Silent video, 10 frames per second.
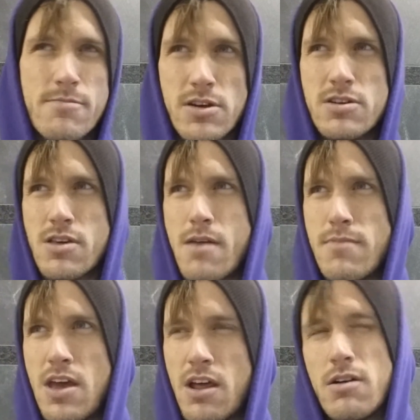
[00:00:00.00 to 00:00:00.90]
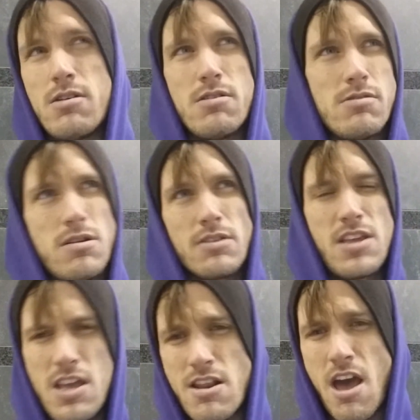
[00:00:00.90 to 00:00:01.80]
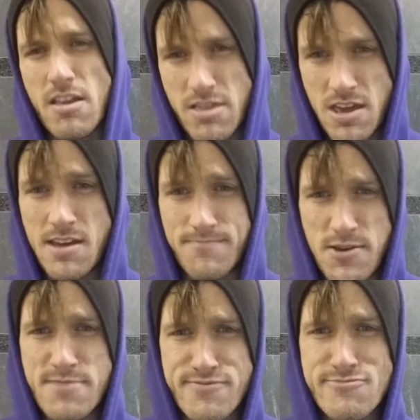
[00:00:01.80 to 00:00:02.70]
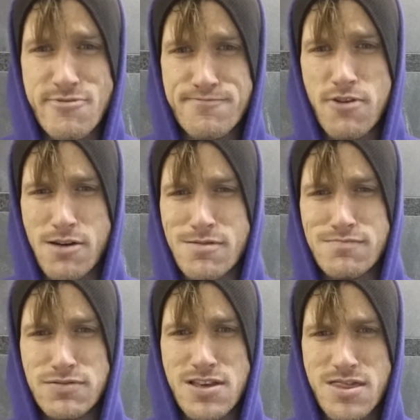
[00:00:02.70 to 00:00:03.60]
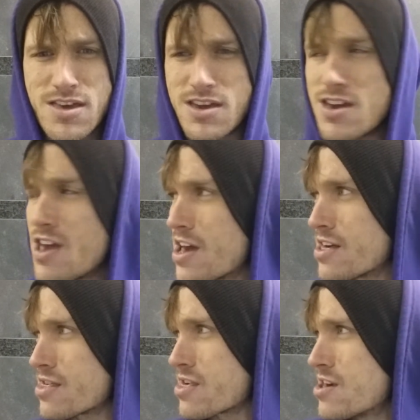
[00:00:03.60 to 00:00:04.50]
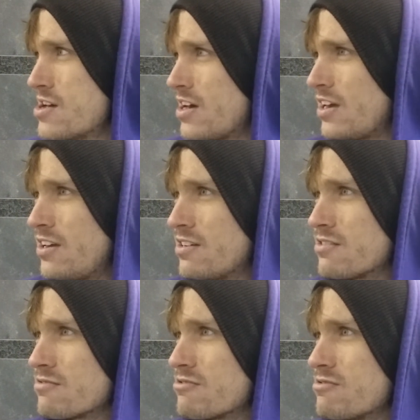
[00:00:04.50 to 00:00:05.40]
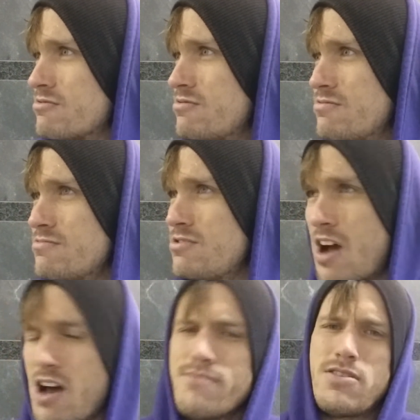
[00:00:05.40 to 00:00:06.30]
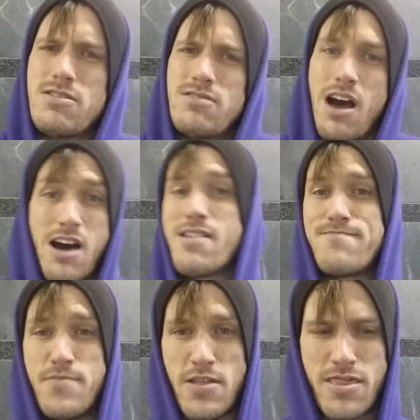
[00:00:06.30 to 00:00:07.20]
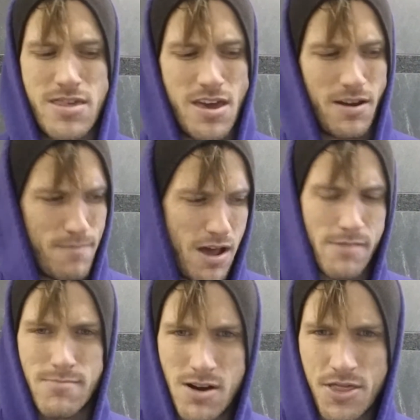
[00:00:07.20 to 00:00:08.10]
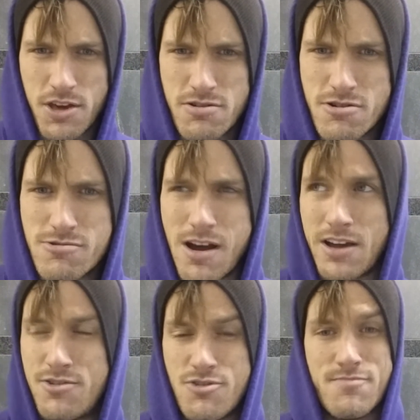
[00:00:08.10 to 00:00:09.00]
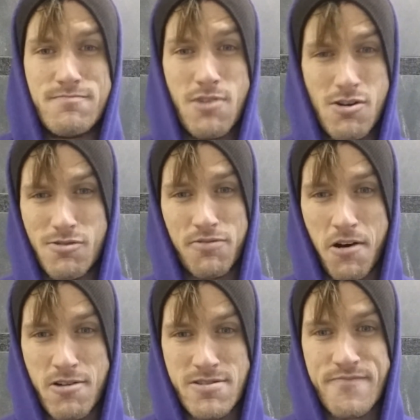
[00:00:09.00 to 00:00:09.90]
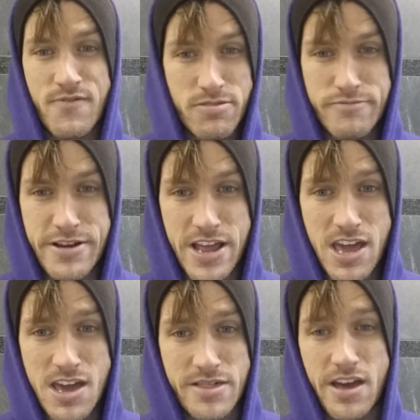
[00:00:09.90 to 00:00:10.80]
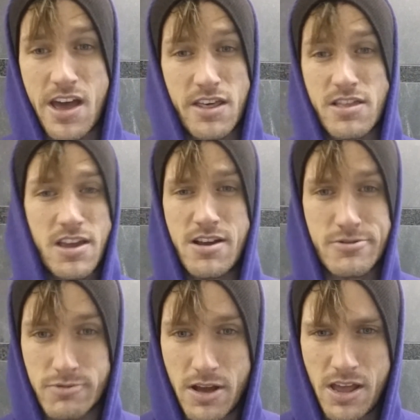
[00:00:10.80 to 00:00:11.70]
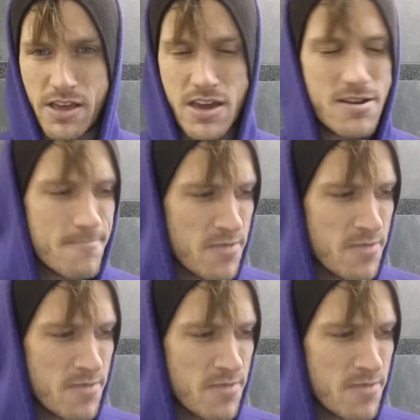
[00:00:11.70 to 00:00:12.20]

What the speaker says: Because I bet 10 out of 10 people will probably say yes. And, I've been sick. About a month ago, I couldn't move hardly for 3 days. I had a terrible headache.